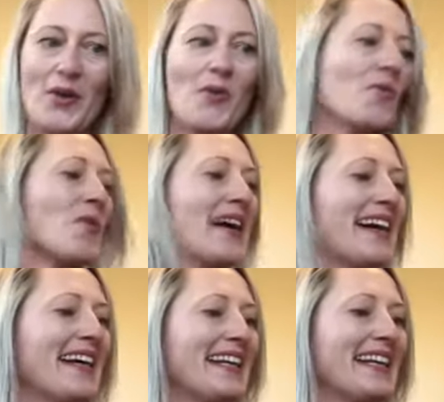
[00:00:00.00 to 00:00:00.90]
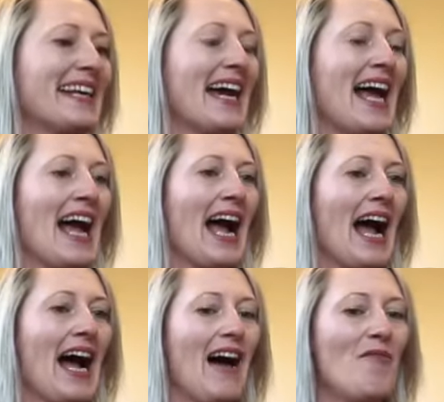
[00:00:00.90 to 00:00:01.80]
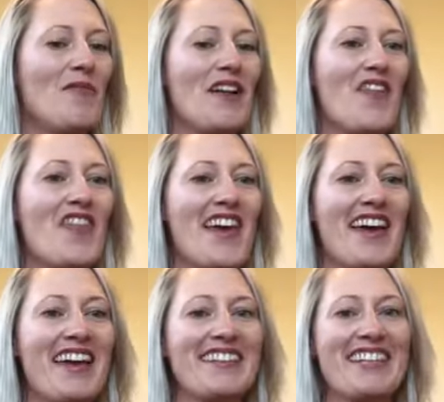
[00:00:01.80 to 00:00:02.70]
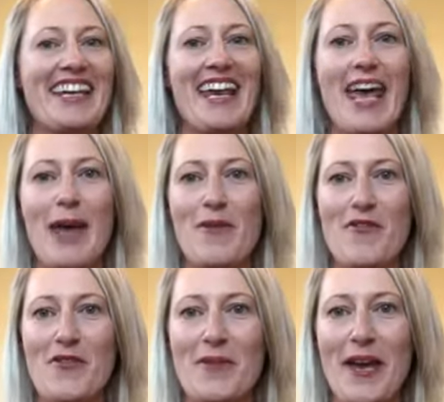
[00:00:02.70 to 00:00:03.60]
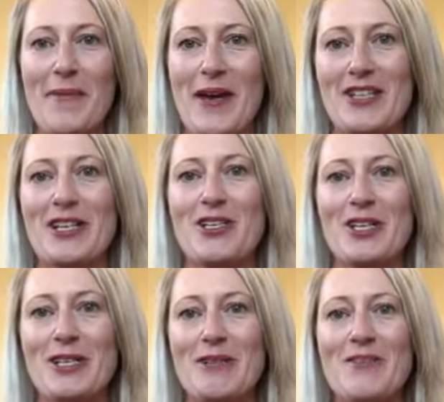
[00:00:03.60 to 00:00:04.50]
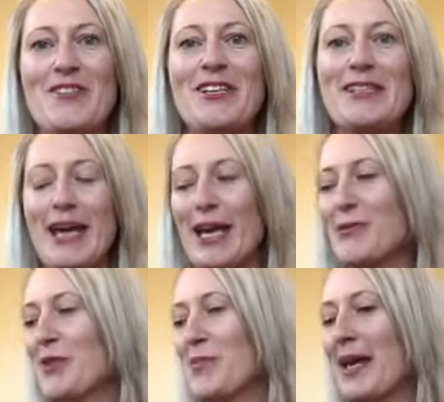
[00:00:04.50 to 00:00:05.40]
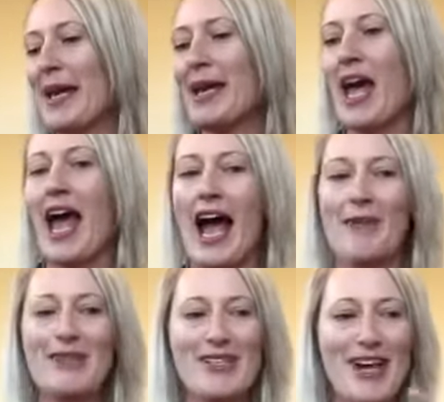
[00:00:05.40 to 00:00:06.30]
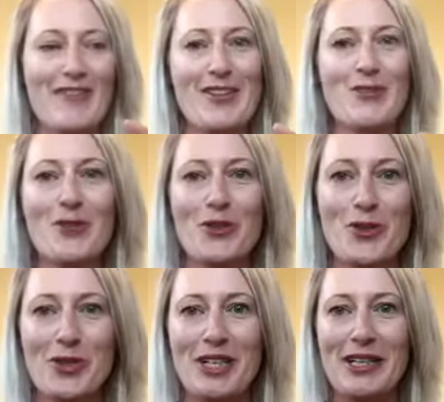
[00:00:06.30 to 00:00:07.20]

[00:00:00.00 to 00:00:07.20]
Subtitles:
one that Abby from GAP actually shared today with me is saving all your